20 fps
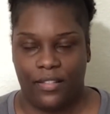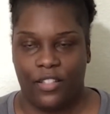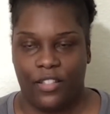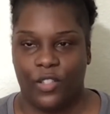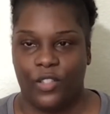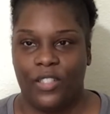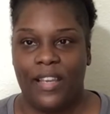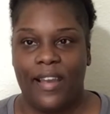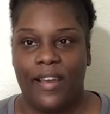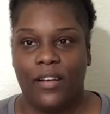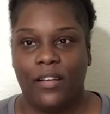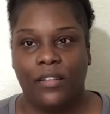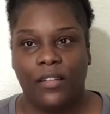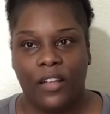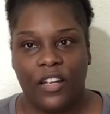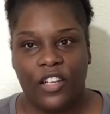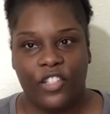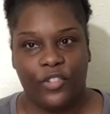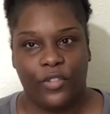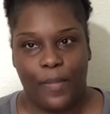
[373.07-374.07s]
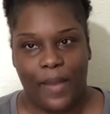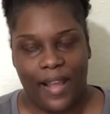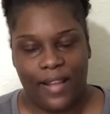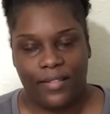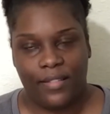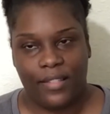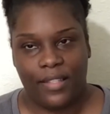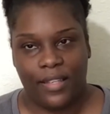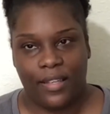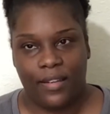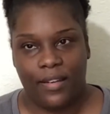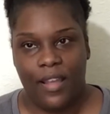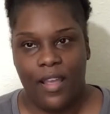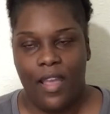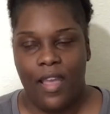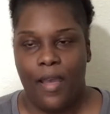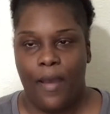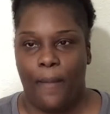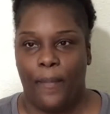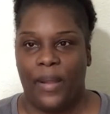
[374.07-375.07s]
So she had a laundry basket,
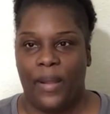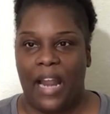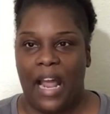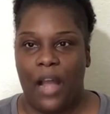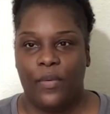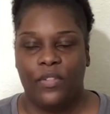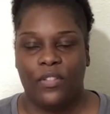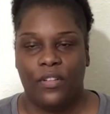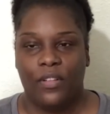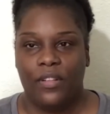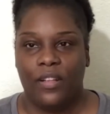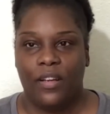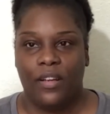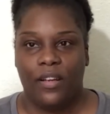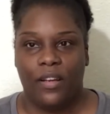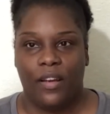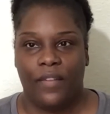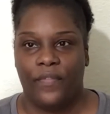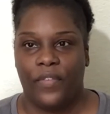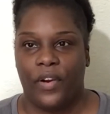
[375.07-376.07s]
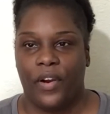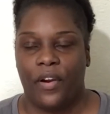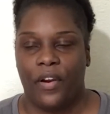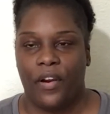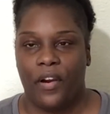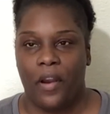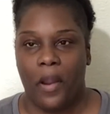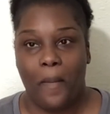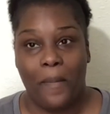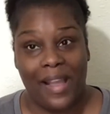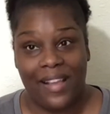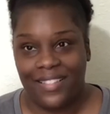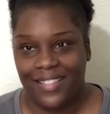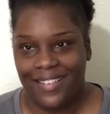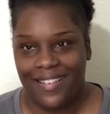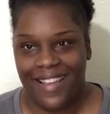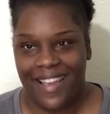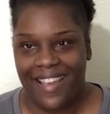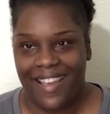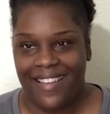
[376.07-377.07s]
but I was on the hunt for her a
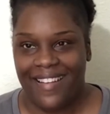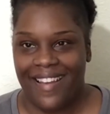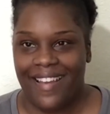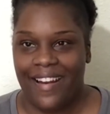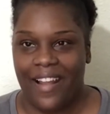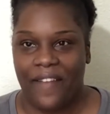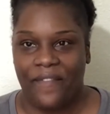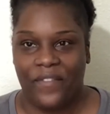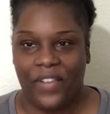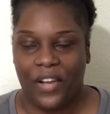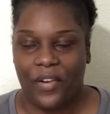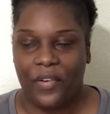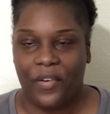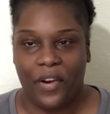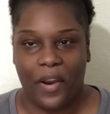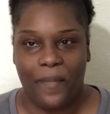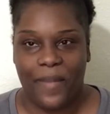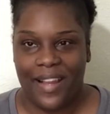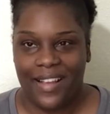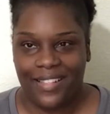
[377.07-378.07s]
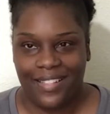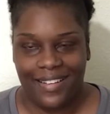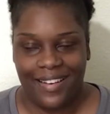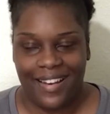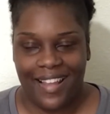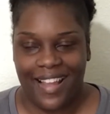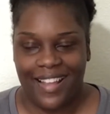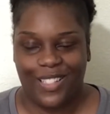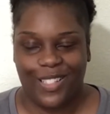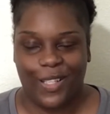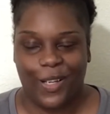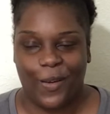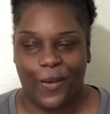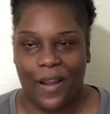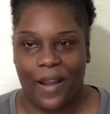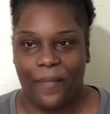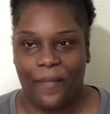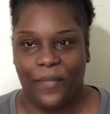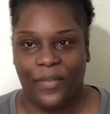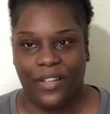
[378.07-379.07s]
bassinet, and I found her a bassinet. So
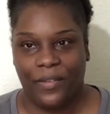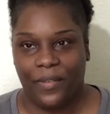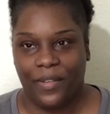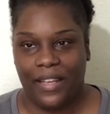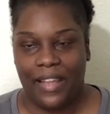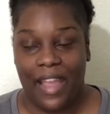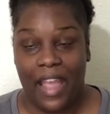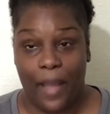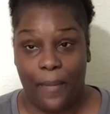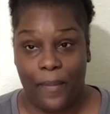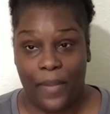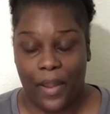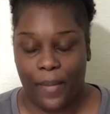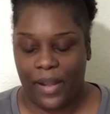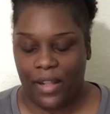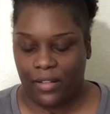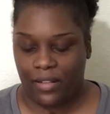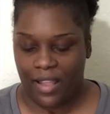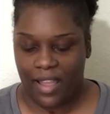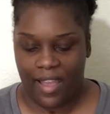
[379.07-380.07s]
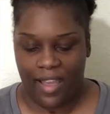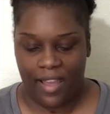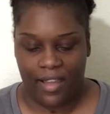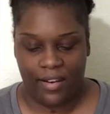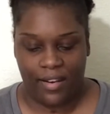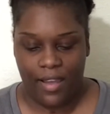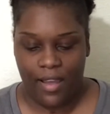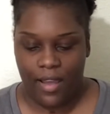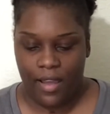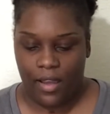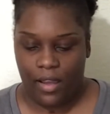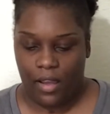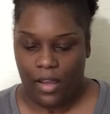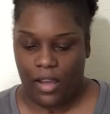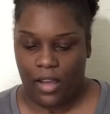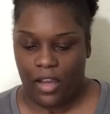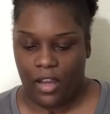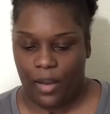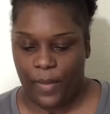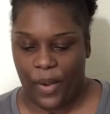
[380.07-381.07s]
I'm really, really happy about that.
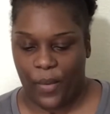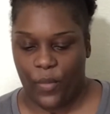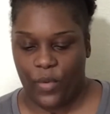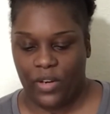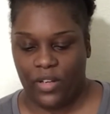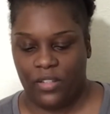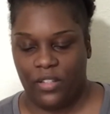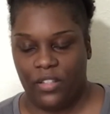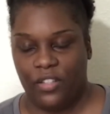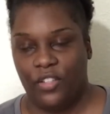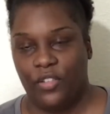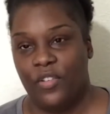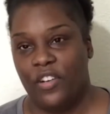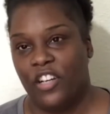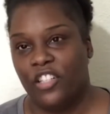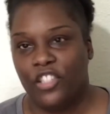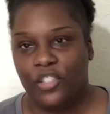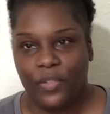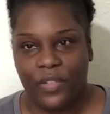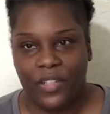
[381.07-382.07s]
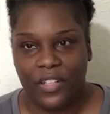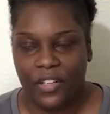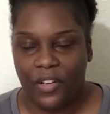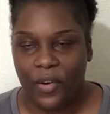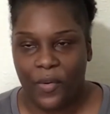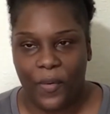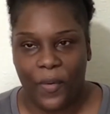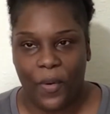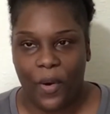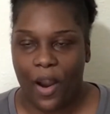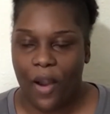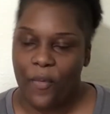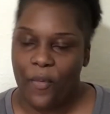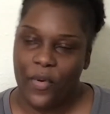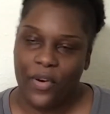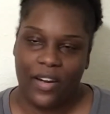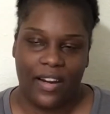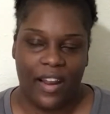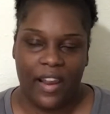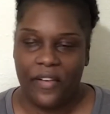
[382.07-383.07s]
Um, I wanted to do nursery decor. I
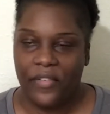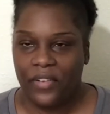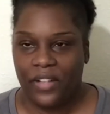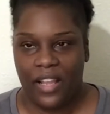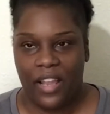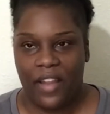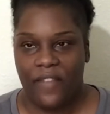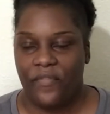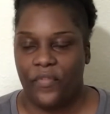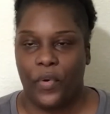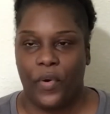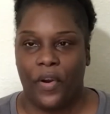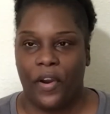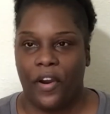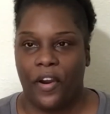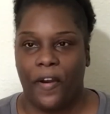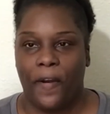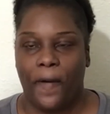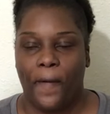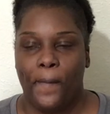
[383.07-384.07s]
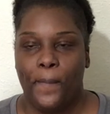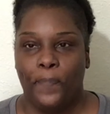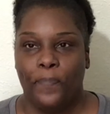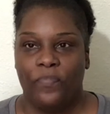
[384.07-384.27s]
wanted everything for her.